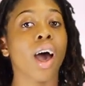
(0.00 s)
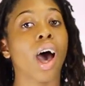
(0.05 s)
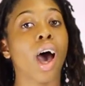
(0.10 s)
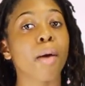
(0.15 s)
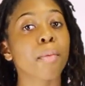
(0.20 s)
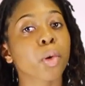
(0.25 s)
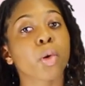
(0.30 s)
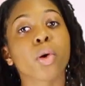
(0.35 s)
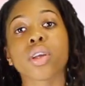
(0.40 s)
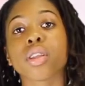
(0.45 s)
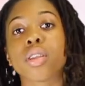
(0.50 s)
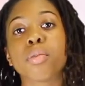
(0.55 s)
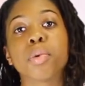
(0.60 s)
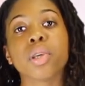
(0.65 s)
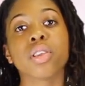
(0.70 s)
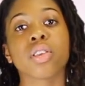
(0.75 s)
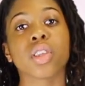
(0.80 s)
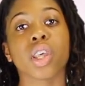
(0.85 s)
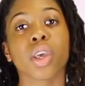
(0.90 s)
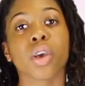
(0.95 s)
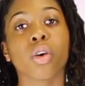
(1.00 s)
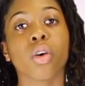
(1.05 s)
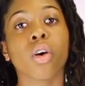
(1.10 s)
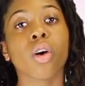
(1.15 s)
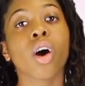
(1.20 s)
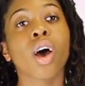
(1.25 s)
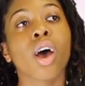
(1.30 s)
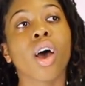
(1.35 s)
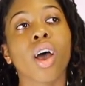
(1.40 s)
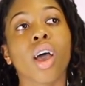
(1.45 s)
I'm going to be
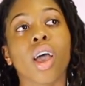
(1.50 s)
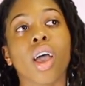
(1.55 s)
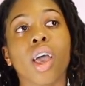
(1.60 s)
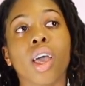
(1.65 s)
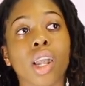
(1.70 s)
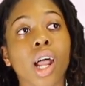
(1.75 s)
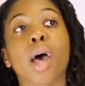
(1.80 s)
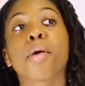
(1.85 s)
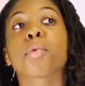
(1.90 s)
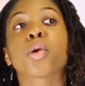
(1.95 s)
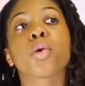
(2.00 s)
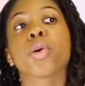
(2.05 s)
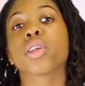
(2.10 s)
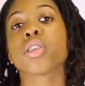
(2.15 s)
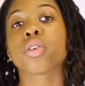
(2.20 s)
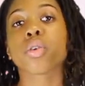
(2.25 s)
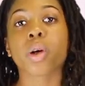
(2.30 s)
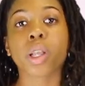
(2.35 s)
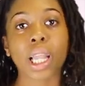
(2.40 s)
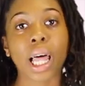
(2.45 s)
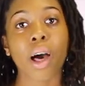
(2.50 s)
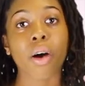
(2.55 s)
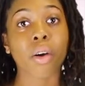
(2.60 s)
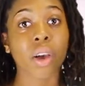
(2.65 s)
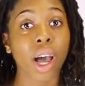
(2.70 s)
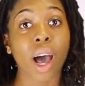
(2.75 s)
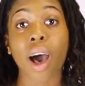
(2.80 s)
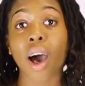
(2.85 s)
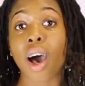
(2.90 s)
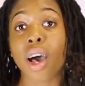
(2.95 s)
single and I'm going to allow
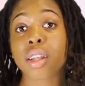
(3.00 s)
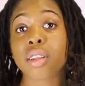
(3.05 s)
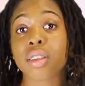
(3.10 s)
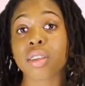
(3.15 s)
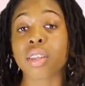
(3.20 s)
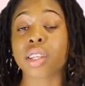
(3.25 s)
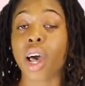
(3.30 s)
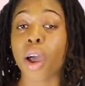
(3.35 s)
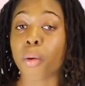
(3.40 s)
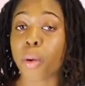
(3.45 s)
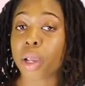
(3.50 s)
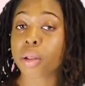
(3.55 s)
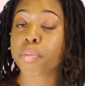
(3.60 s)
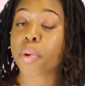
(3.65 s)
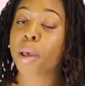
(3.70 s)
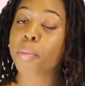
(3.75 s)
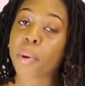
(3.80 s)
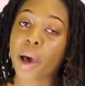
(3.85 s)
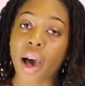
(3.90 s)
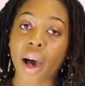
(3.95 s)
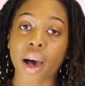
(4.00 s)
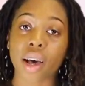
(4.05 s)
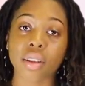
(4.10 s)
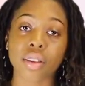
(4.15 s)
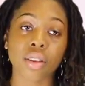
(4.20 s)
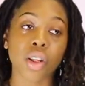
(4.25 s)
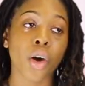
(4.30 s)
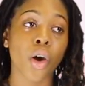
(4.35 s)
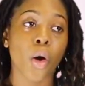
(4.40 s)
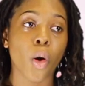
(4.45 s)
God to direct my path,